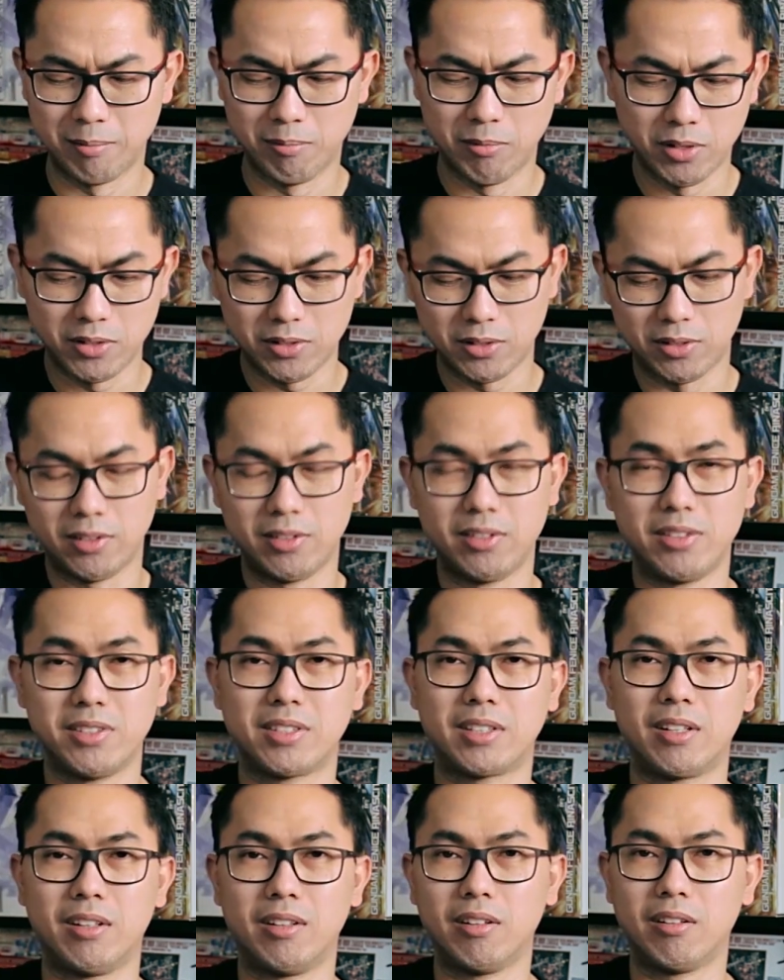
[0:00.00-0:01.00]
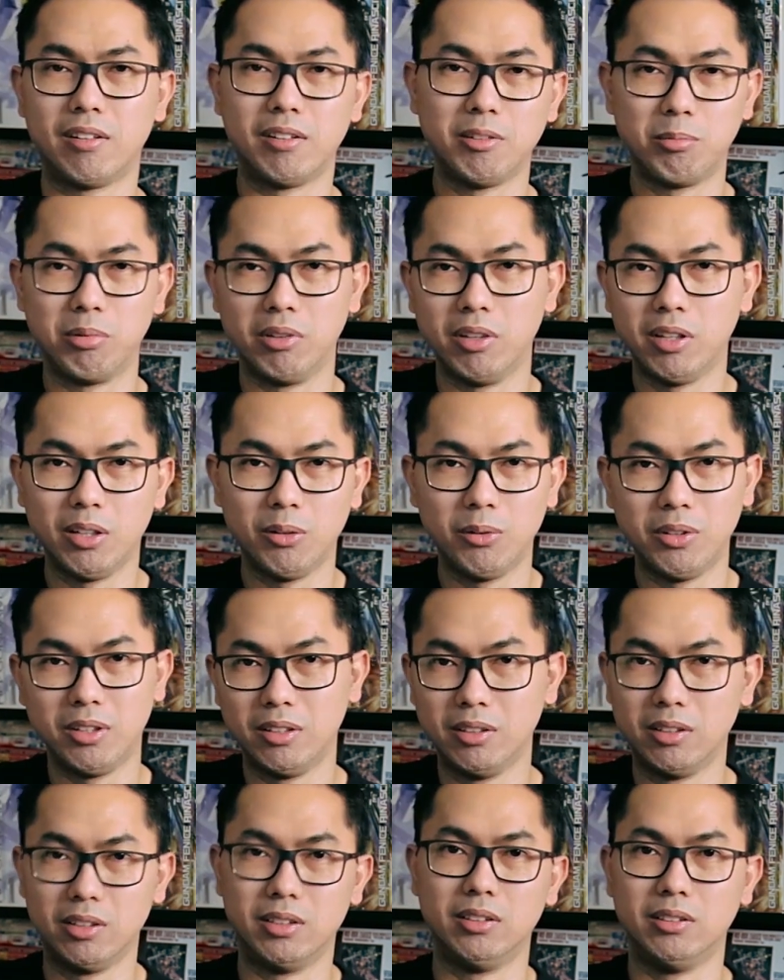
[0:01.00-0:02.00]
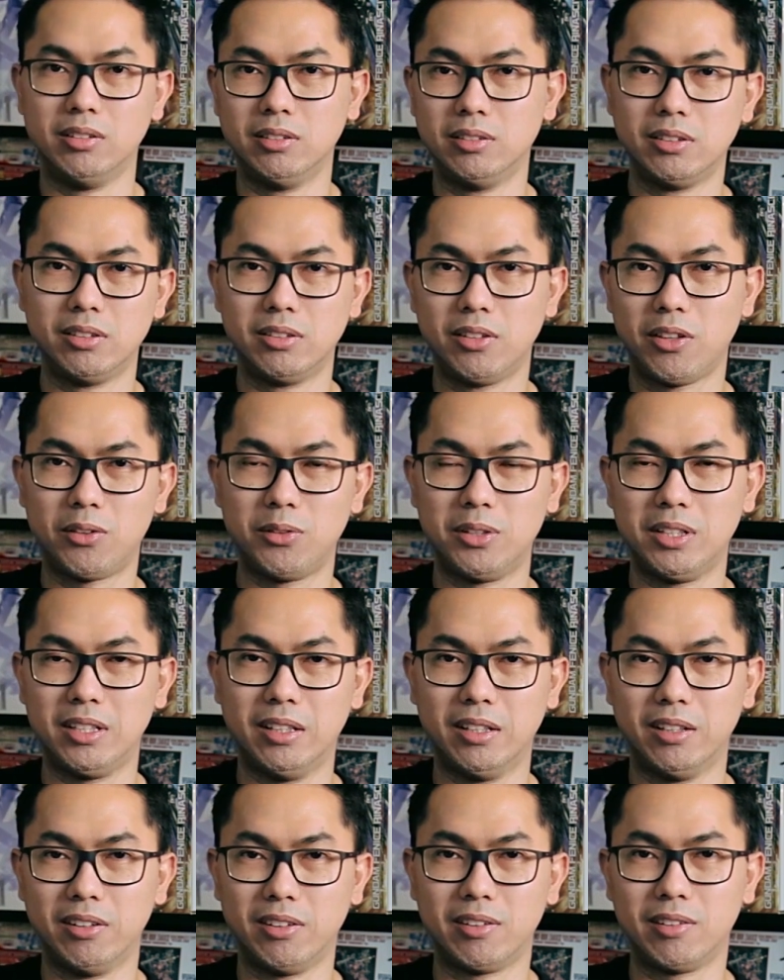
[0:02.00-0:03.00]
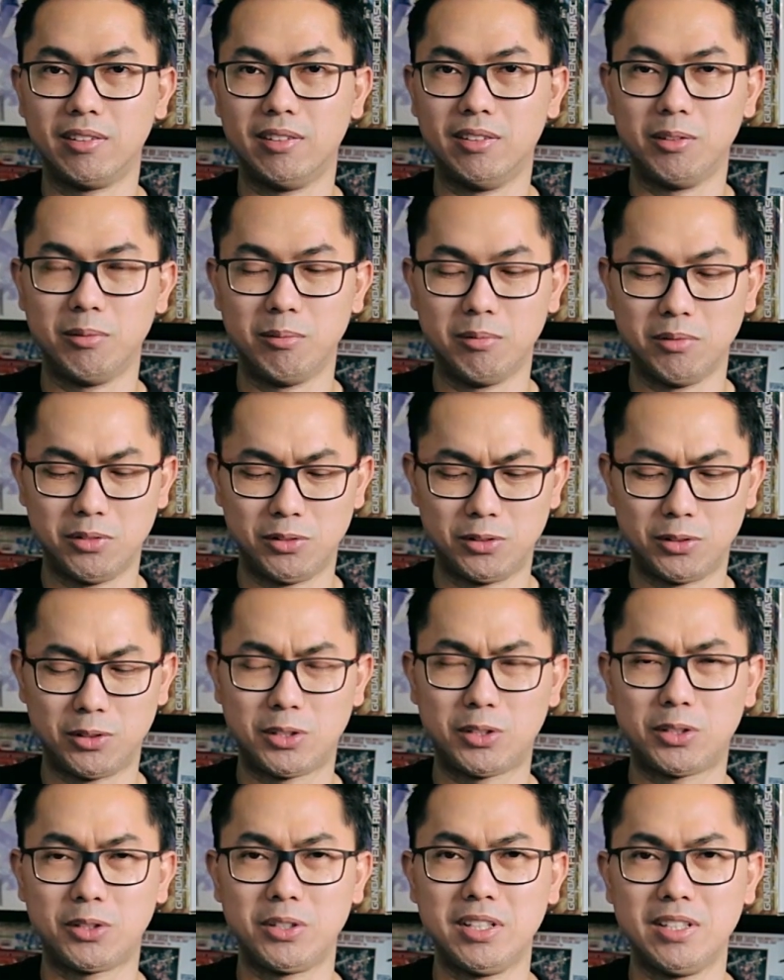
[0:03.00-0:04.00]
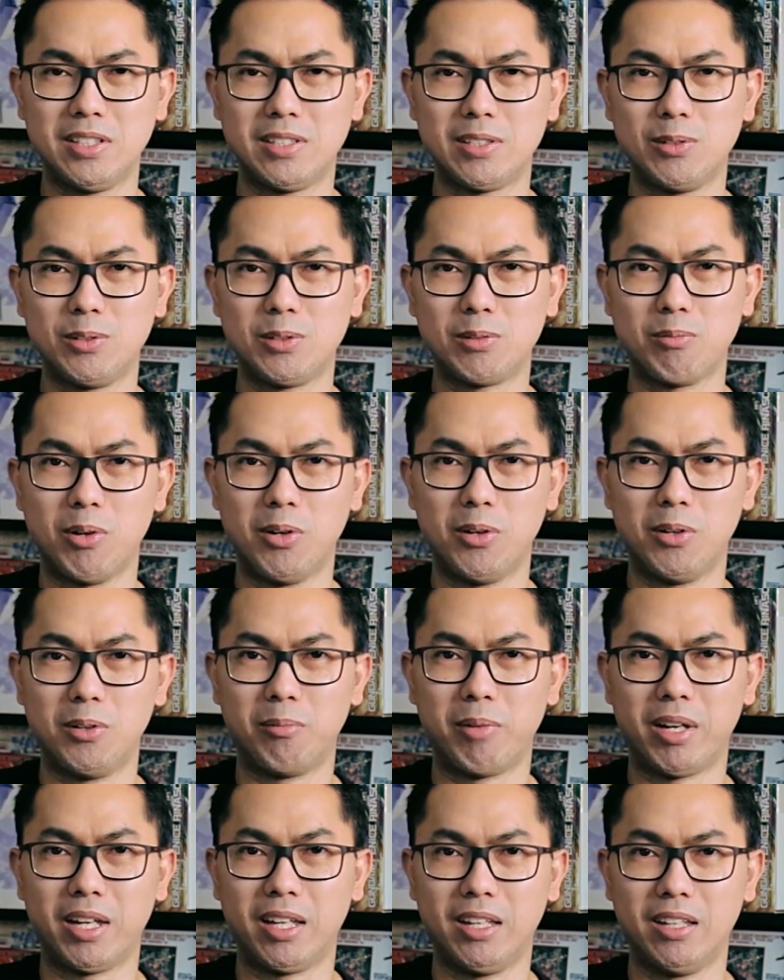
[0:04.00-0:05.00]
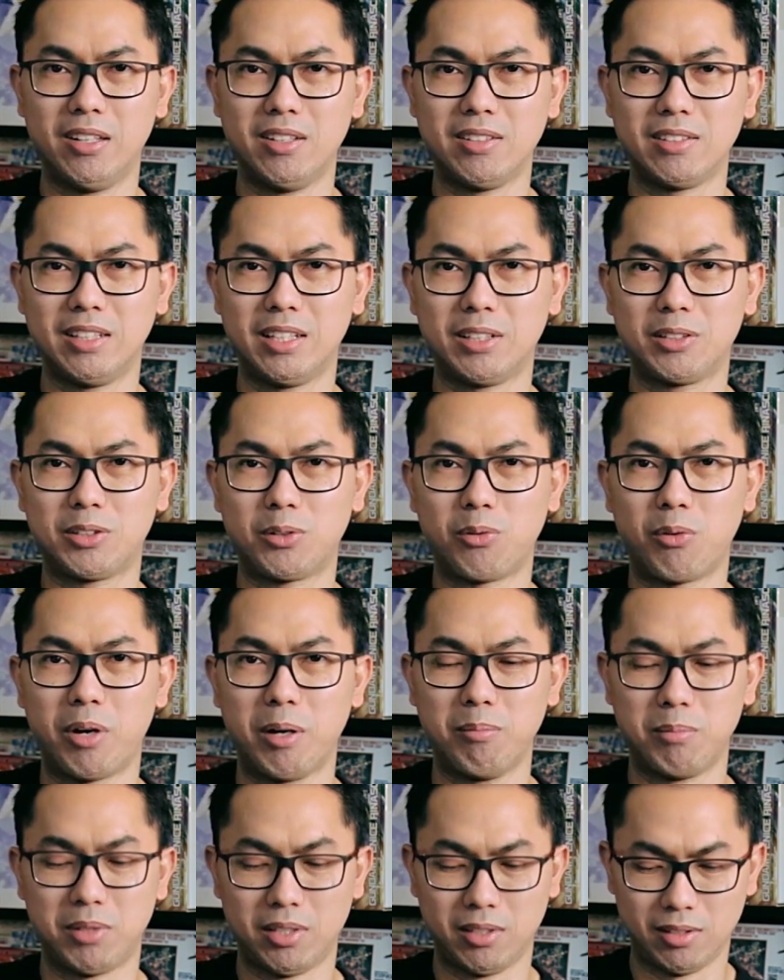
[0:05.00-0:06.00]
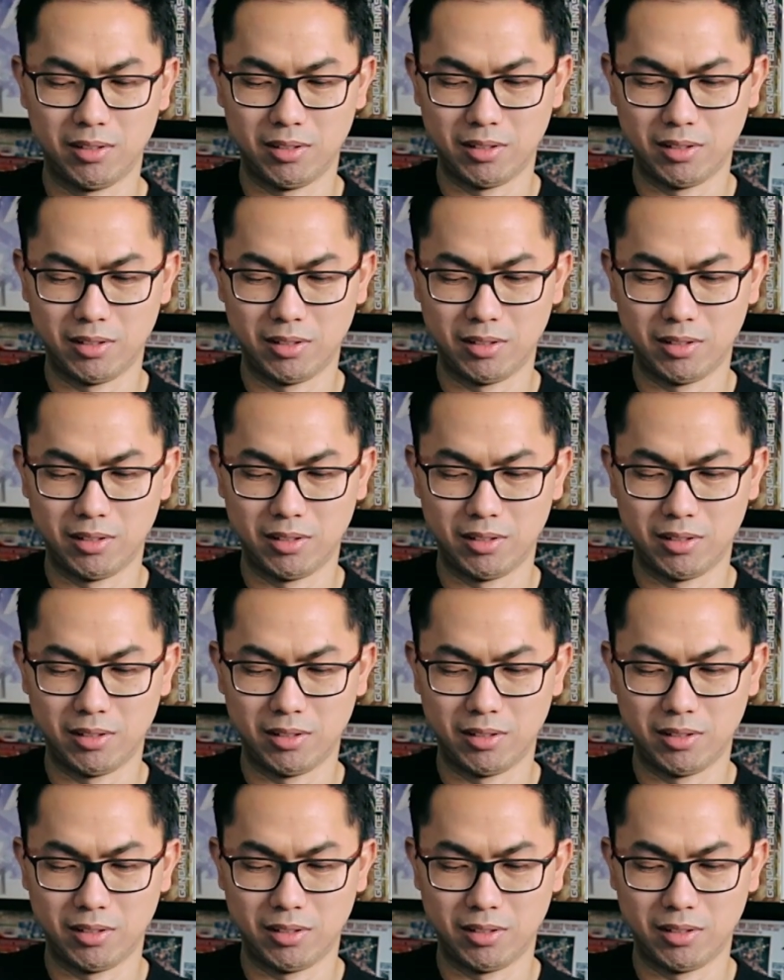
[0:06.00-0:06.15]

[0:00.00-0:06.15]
Monster Hunter is kind of hard to play with a little 3DS, you know, screen's too small, my hands get cramped.